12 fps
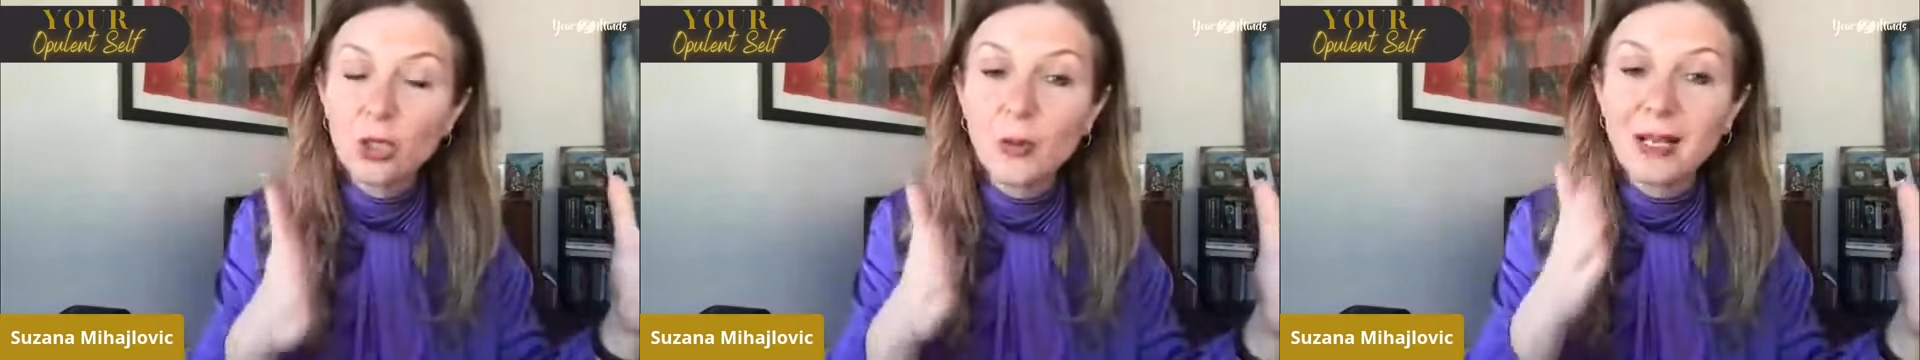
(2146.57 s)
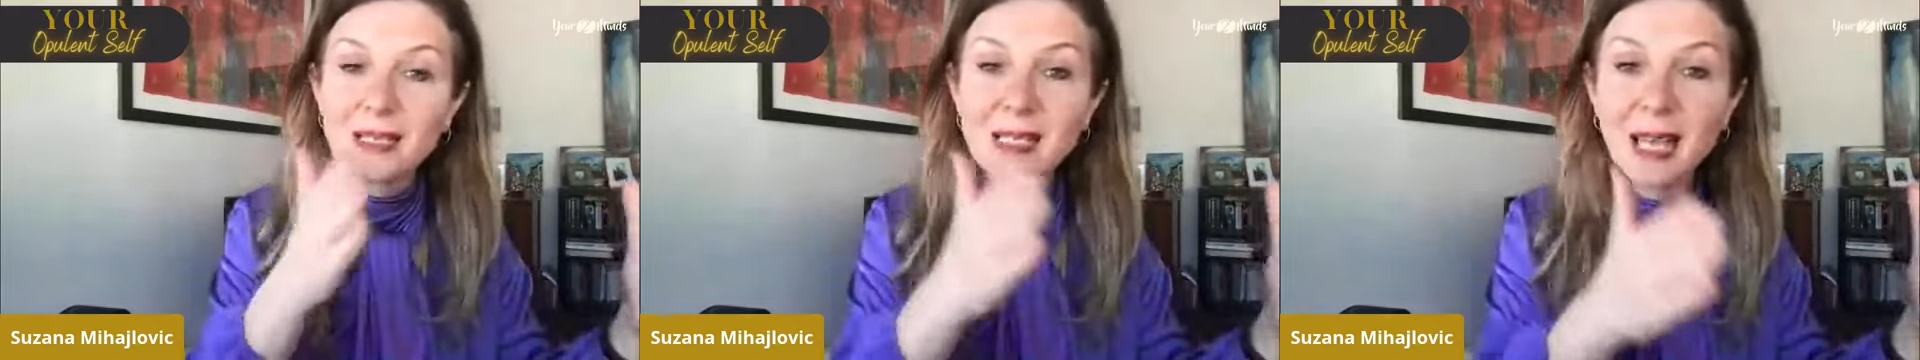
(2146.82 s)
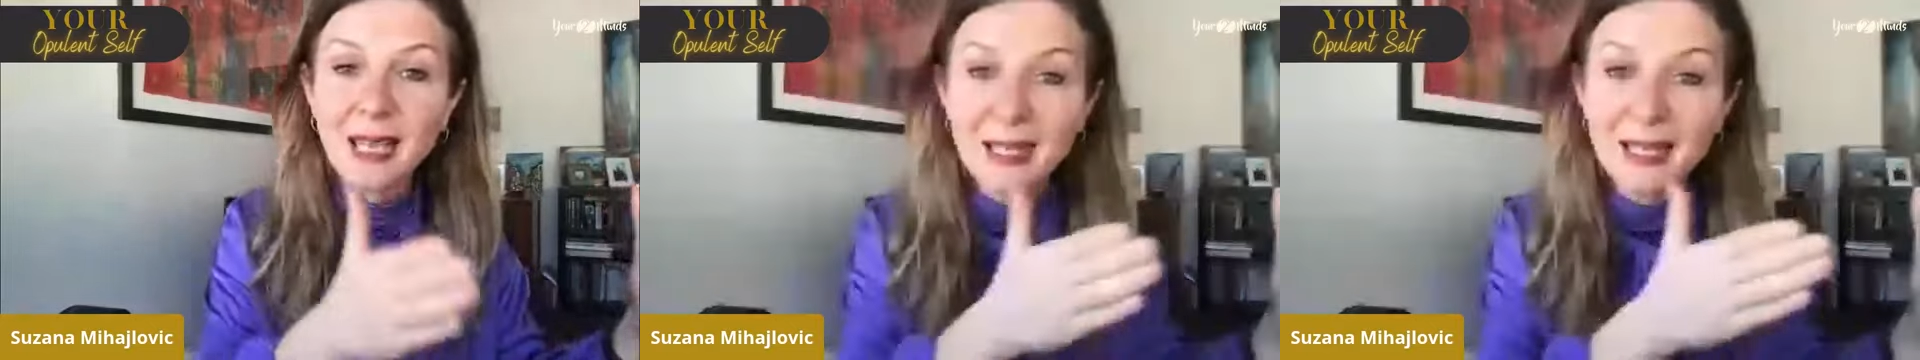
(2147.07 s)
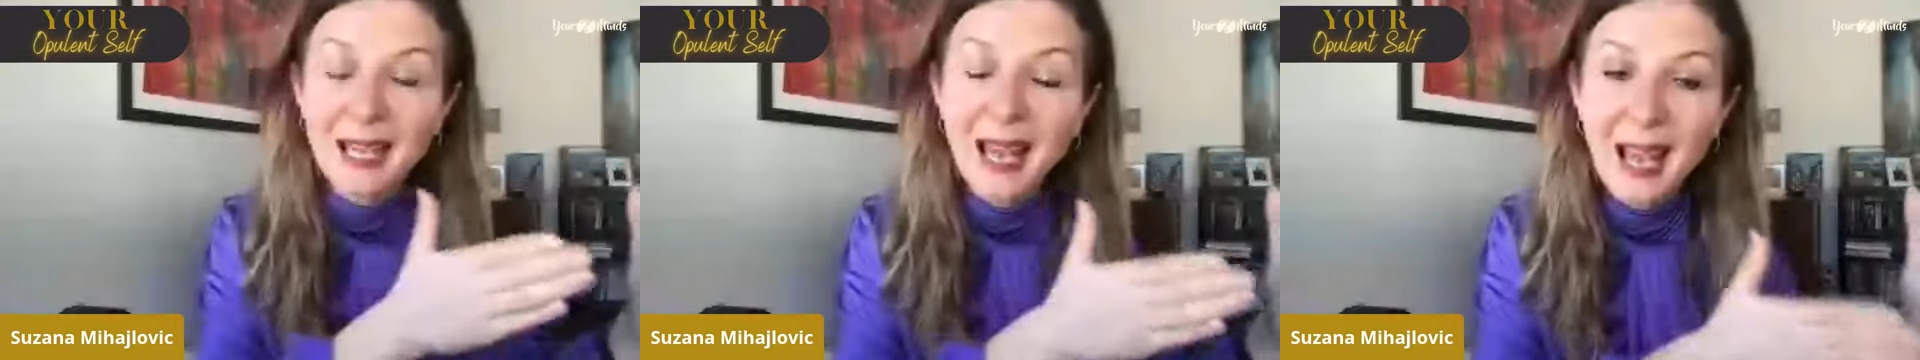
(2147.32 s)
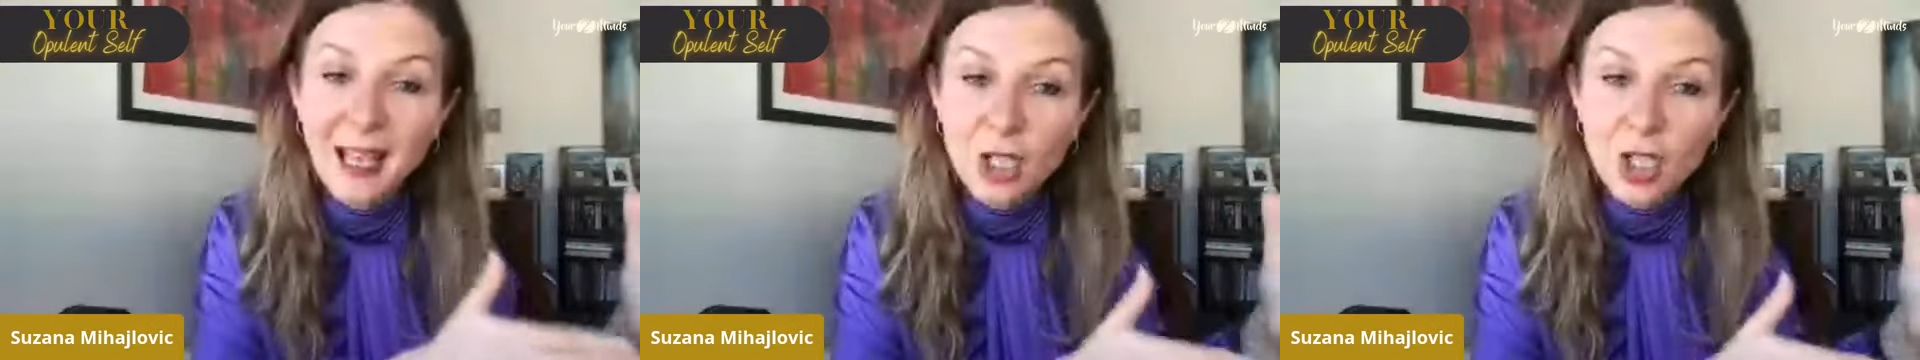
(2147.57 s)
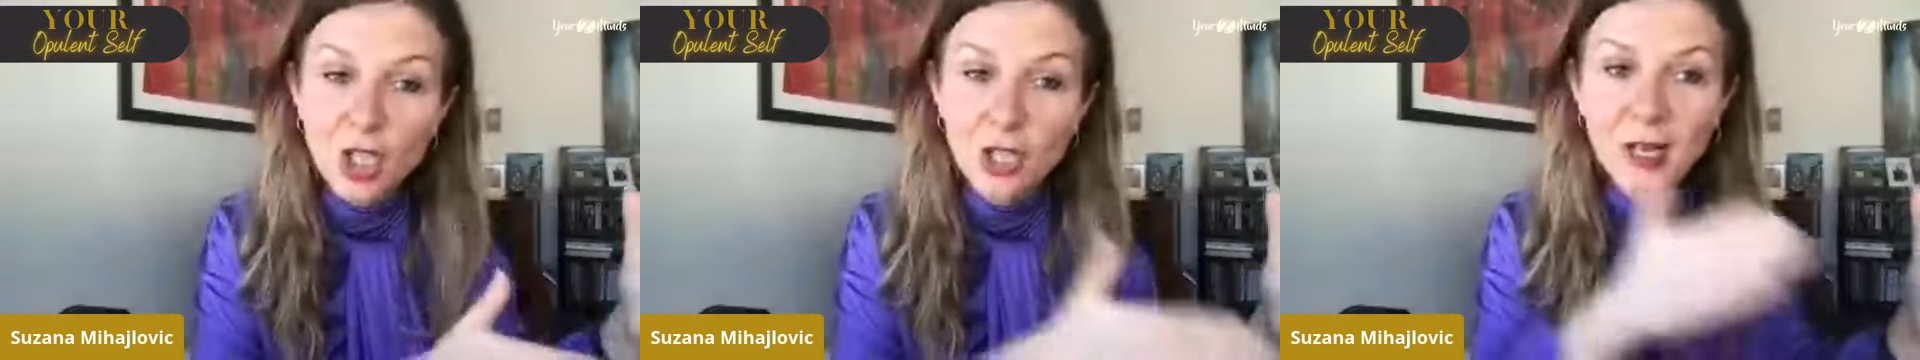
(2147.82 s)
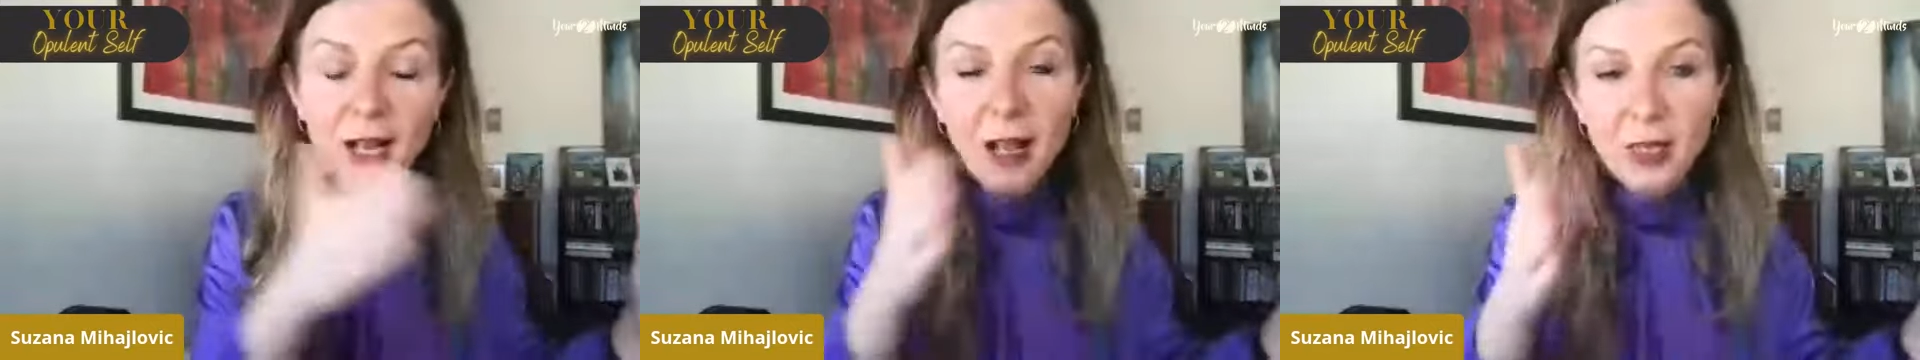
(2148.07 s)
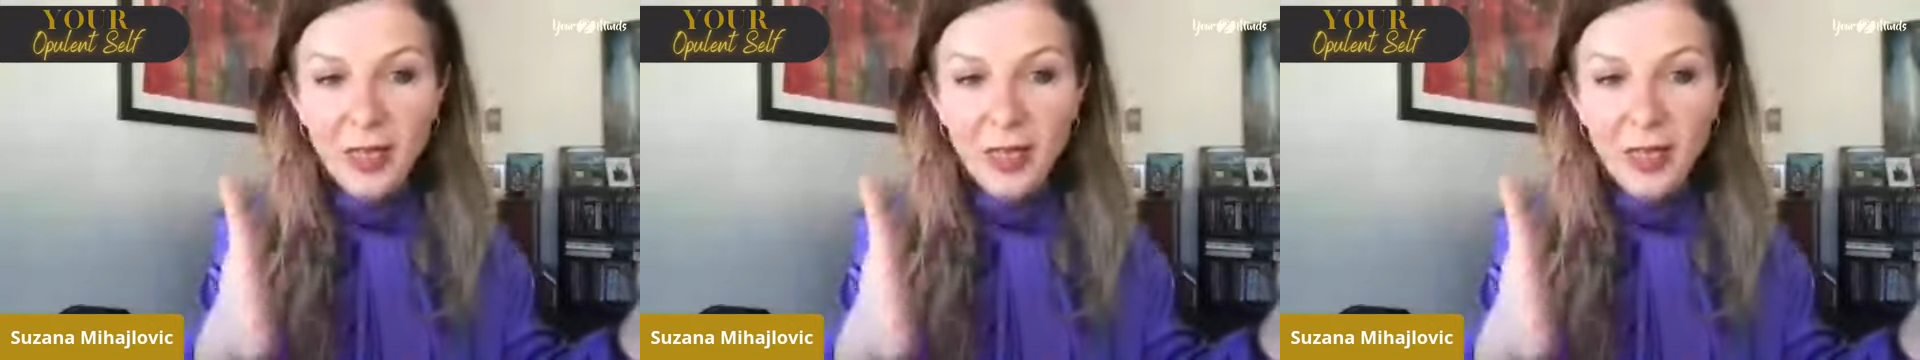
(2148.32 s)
You are taking action